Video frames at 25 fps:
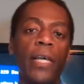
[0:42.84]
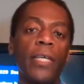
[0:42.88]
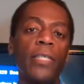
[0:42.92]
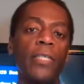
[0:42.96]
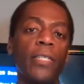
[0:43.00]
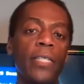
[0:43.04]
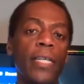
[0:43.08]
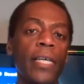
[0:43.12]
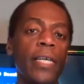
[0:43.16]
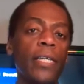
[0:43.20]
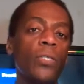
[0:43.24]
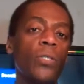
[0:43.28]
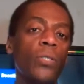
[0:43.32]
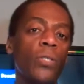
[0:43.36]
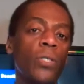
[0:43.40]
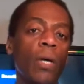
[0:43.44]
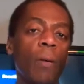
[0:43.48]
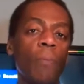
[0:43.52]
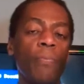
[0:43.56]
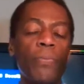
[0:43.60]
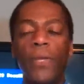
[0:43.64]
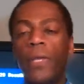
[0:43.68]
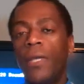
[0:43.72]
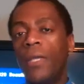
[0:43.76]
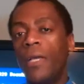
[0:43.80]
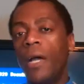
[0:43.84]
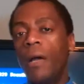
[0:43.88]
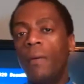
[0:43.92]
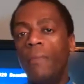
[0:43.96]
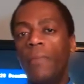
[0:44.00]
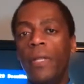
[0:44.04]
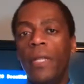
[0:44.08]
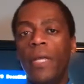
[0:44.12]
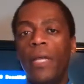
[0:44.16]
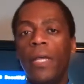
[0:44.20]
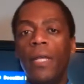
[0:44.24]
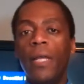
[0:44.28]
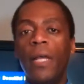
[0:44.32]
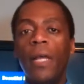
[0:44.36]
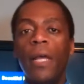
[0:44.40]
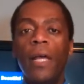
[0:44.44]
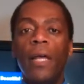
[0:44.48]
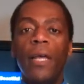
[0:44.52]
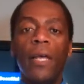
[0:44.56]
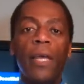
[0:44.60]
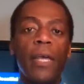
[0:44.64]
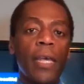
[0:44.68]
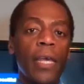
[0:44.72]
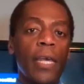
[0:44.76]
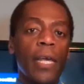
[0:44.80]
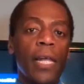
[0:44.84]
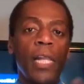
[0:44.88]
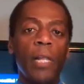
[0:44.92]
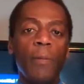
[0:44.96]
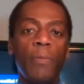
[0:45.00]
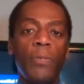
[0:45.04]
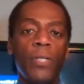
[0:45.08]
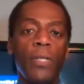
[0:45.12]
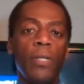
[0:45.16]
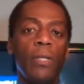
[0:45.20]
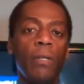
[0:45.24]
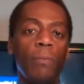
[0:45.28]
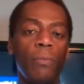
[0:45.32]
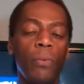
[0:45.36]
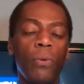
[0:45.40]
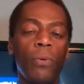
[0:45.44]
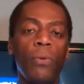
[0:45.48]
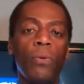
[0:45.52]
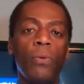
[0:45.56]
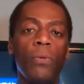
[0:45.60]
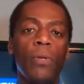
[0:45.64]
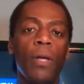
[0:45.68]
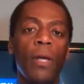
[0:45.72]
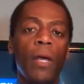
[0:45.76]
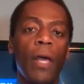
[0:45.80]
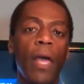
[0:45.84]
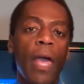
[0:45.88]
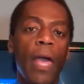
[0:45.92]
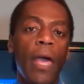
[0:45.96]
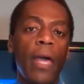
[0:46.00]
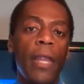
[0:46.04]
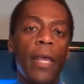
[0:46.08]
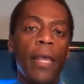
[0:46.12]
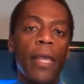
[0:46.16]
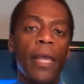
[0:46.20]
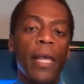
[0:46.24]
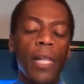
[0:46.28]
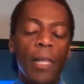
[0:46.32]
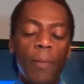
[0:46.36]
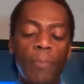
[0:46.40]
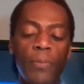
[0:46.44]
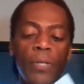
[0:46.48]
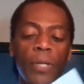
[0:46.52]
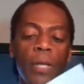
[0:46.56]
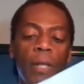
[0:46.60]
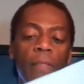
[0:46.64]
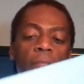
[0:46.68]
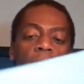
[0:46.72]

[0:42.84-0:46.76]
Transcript: I seen something coming in, eclipsing the moon and eclipsing